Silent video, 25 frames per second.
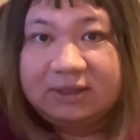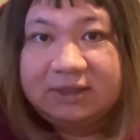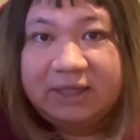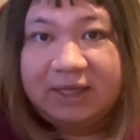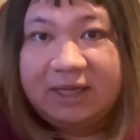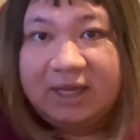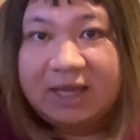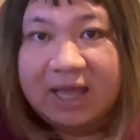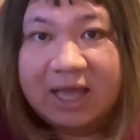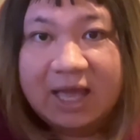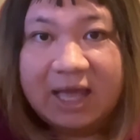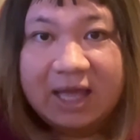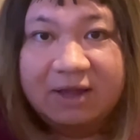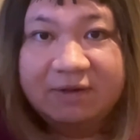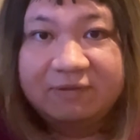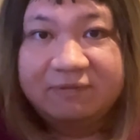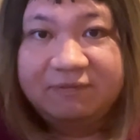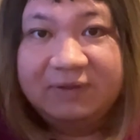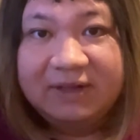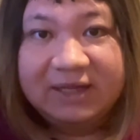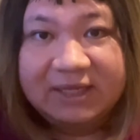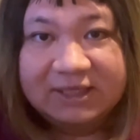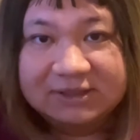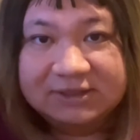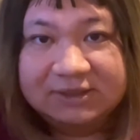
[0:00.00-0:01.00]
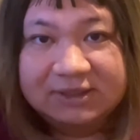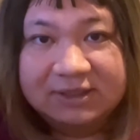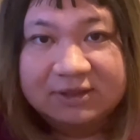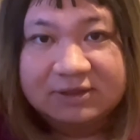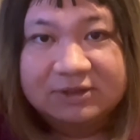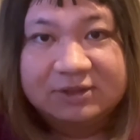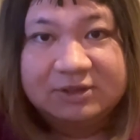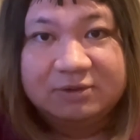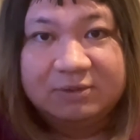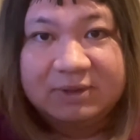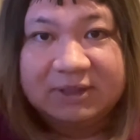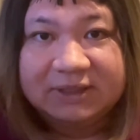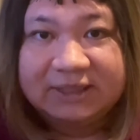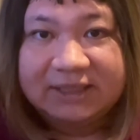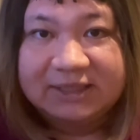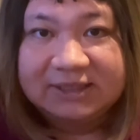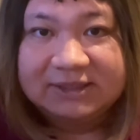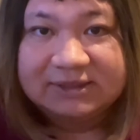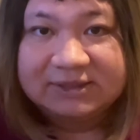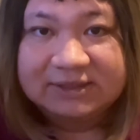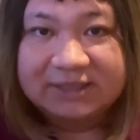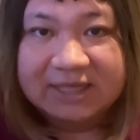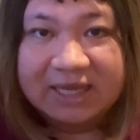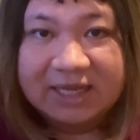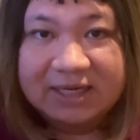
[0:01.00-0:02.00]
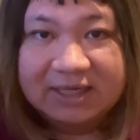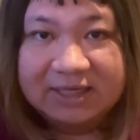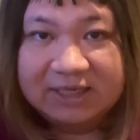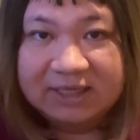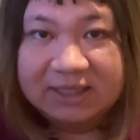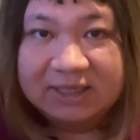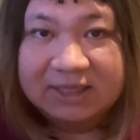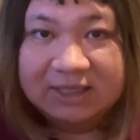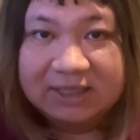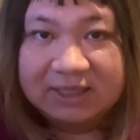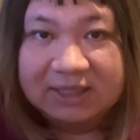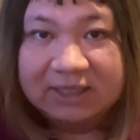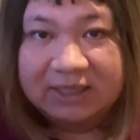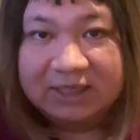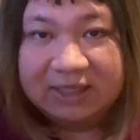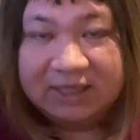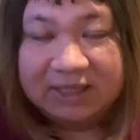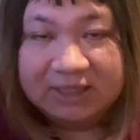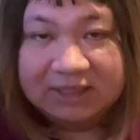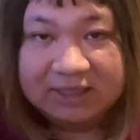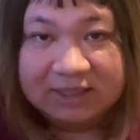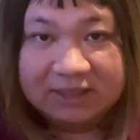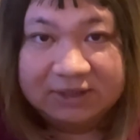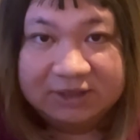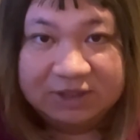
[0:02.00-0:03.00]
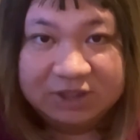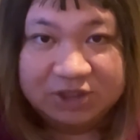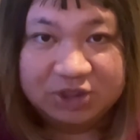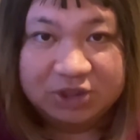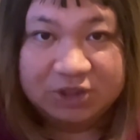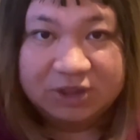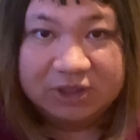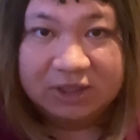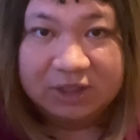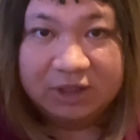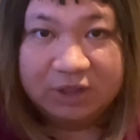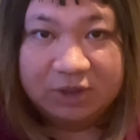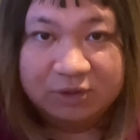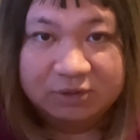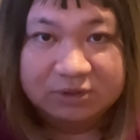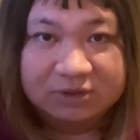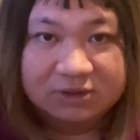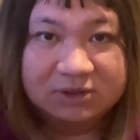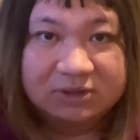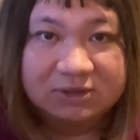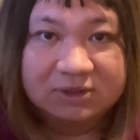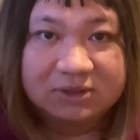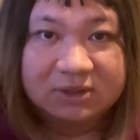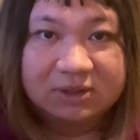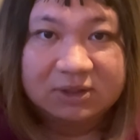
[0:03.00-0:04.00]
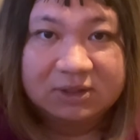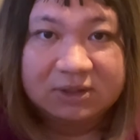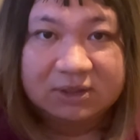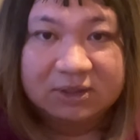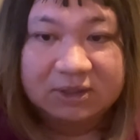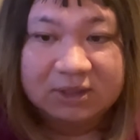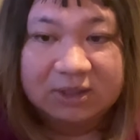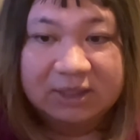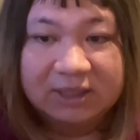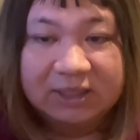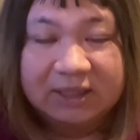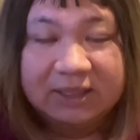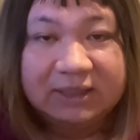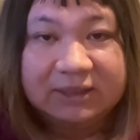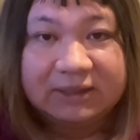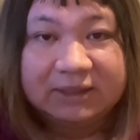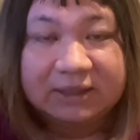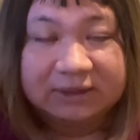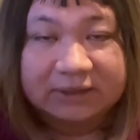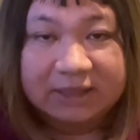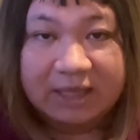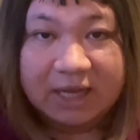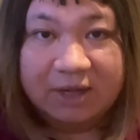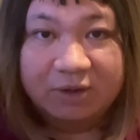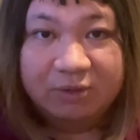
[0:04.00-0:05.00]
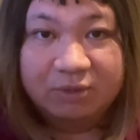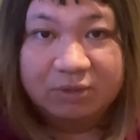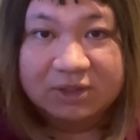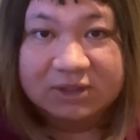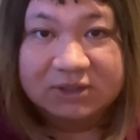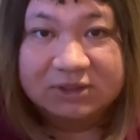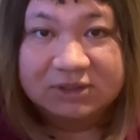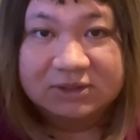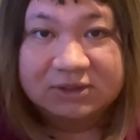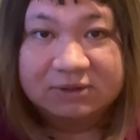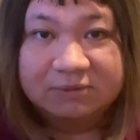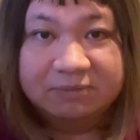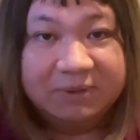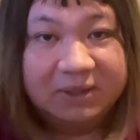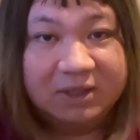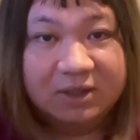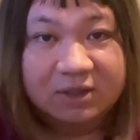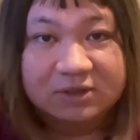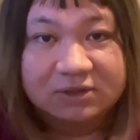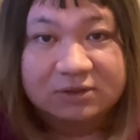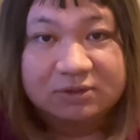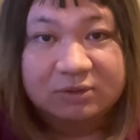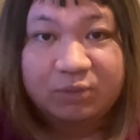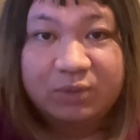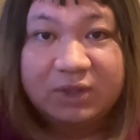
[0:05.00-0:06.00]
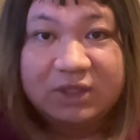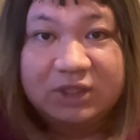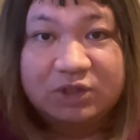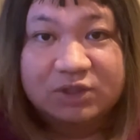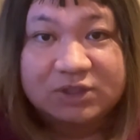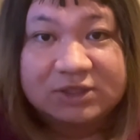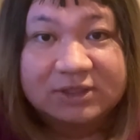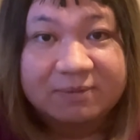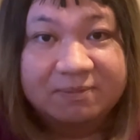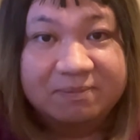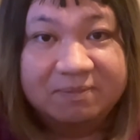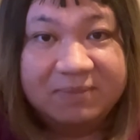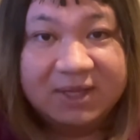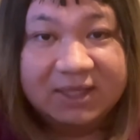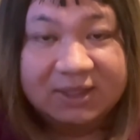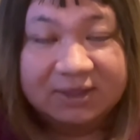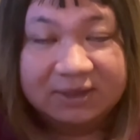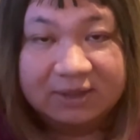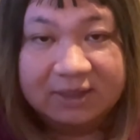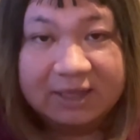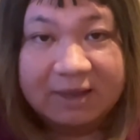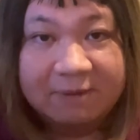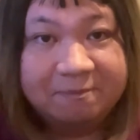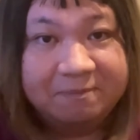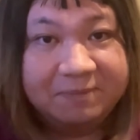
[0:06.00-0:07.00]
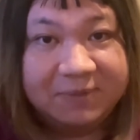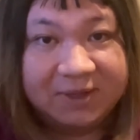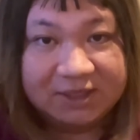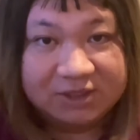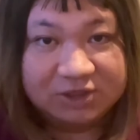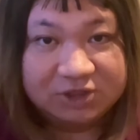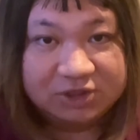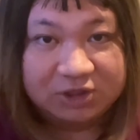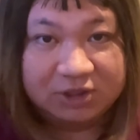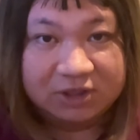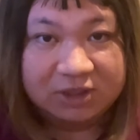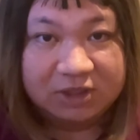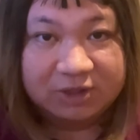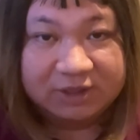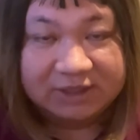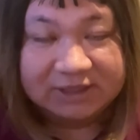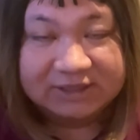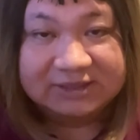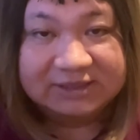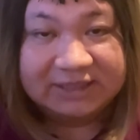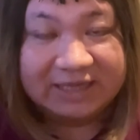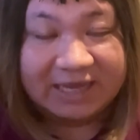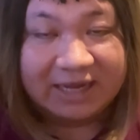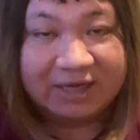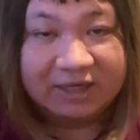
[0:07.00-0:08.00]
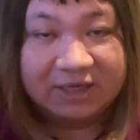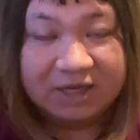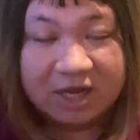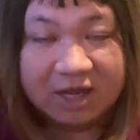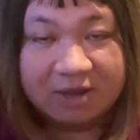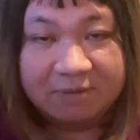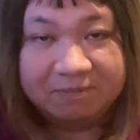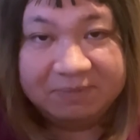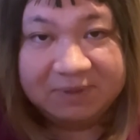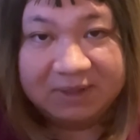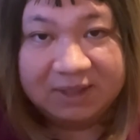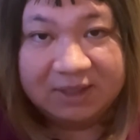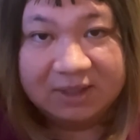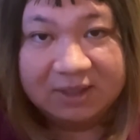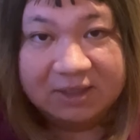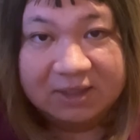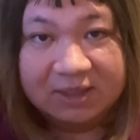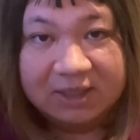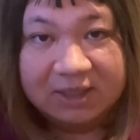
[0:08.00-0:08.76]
have listened to what I said in the additional notes, that because when you submit a picture or a scanned copy,